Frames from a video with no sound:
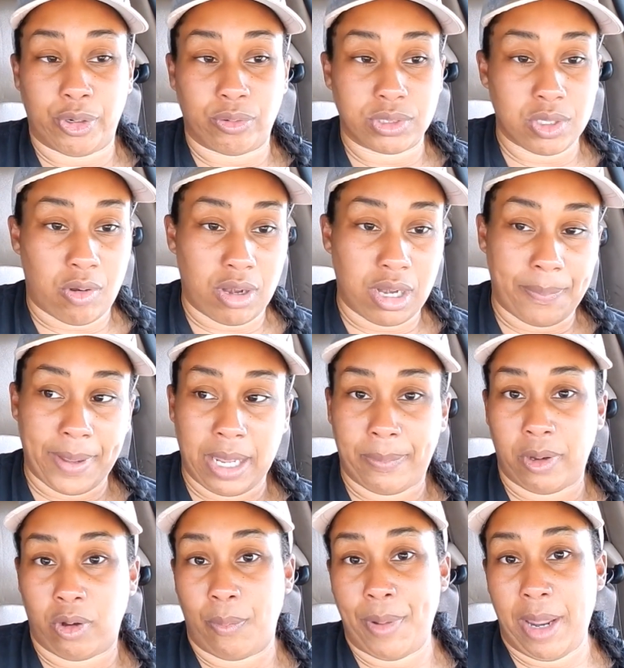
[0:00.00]
No toilet
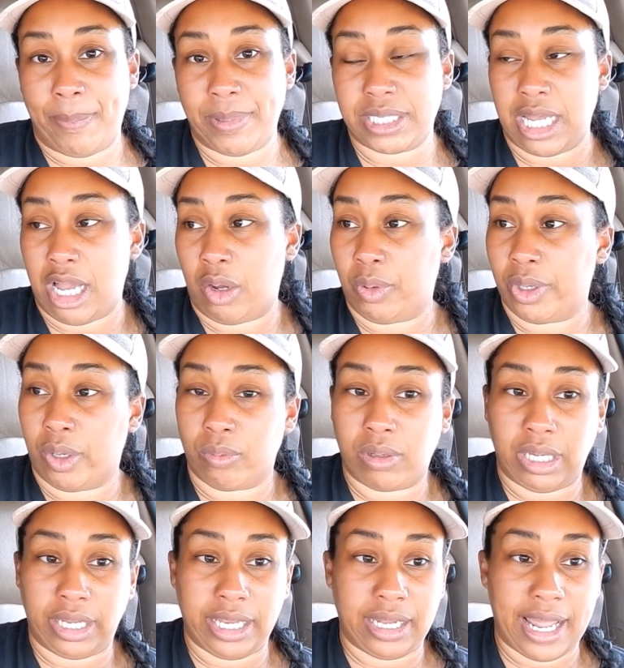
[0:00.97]
paper, no paper towel, no
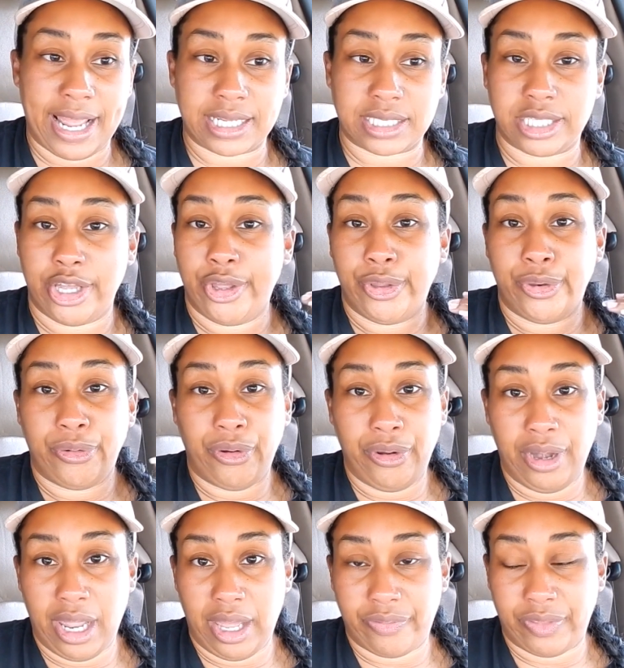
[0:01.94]
Kleenex,
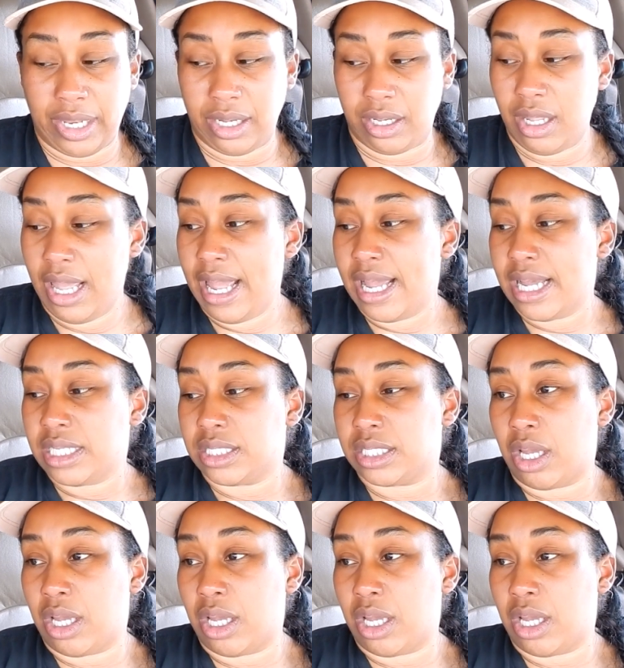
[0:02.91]
nothing.